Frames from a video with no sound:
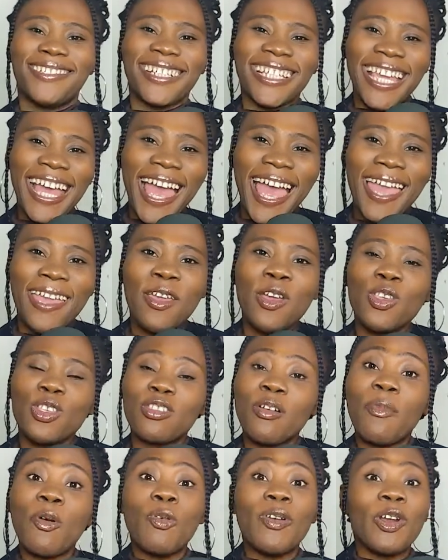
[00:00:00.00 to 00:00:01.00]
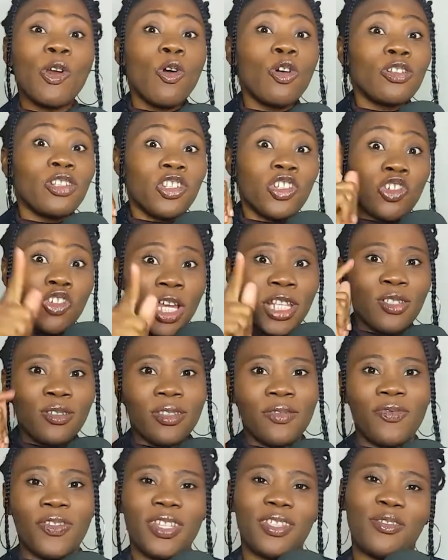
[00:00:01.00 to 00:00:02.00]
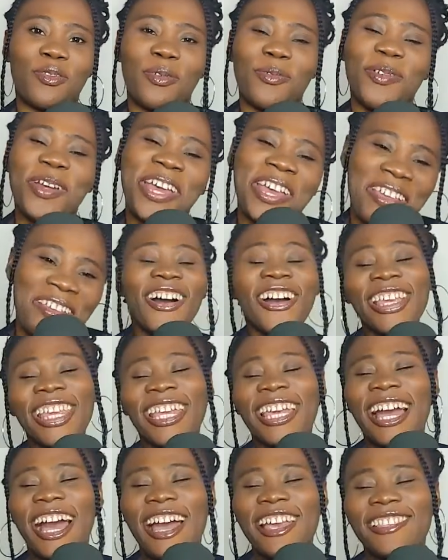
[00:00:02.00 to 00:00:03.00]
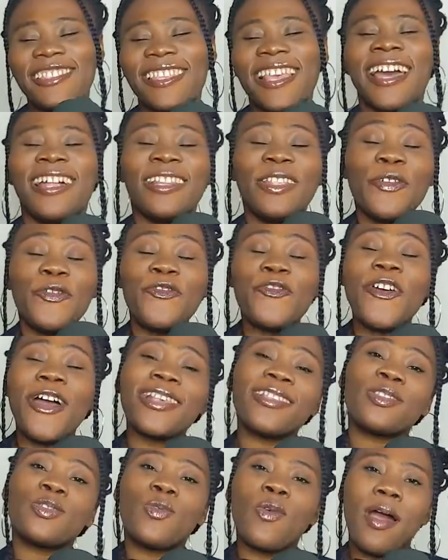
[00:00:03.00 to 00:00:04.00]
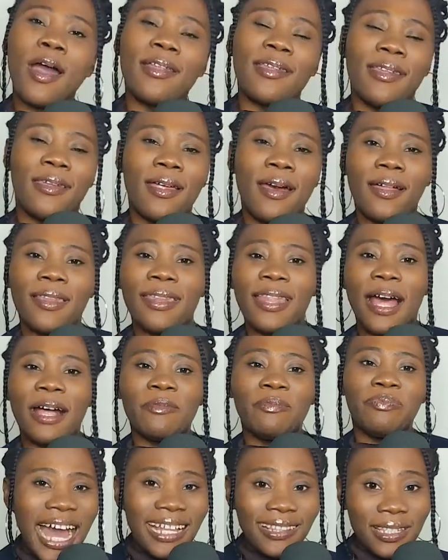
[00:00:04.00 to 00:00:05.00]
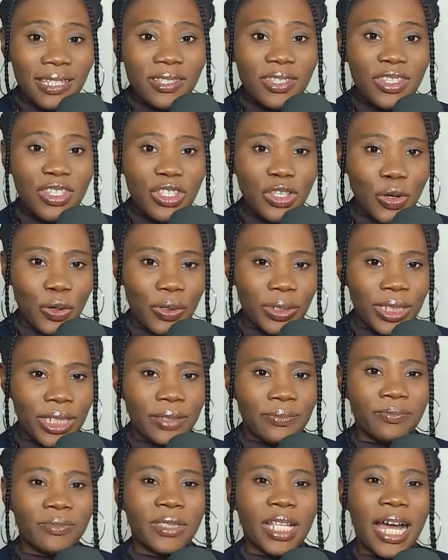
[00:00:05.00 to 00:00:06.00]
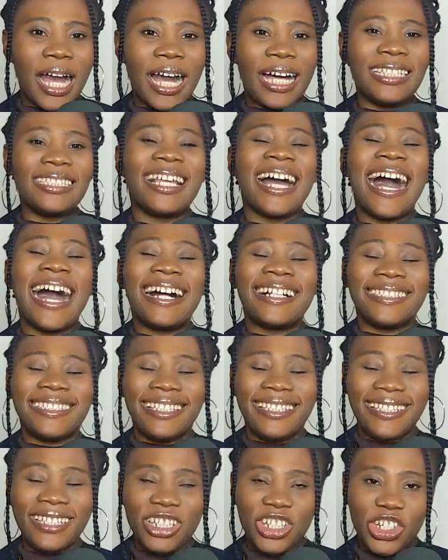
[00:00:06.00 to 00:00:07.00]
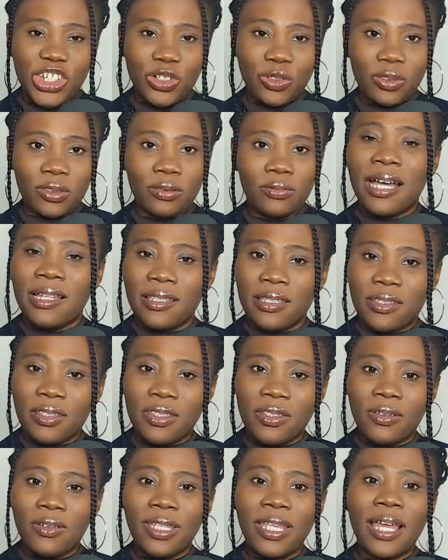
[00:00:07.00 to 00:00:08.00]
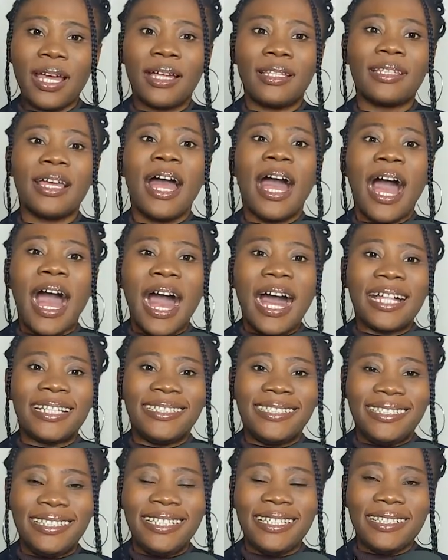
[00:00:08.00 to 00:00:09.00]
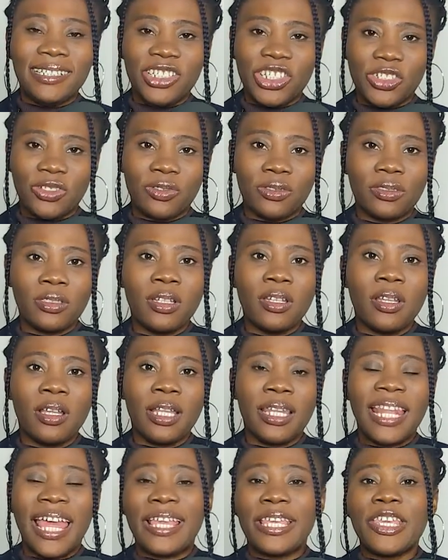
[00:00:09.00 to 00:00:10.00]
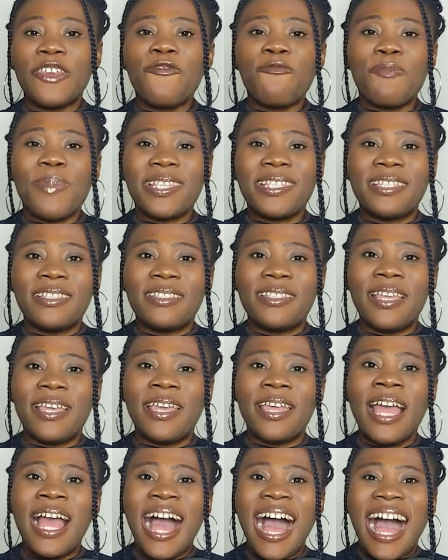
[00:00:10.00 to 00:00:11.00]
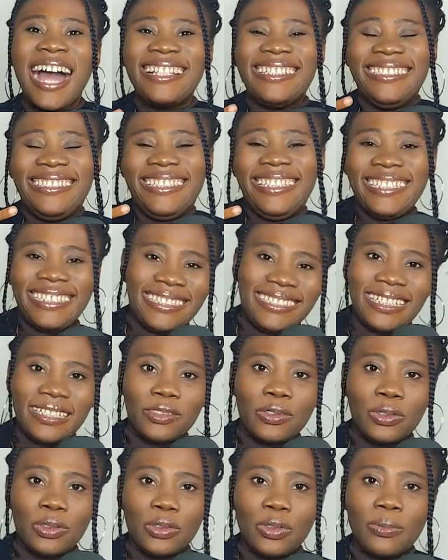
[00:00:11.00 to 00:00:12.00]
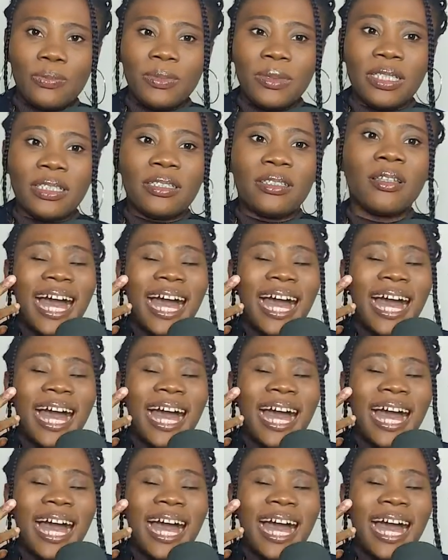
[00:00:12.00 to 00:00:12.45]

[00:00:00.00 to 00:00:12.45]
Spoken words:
Okay, so we will go straight to the video. Okay guys, the first one now addizione and addiction. Addizione and addiction. Like if person they addicted to something.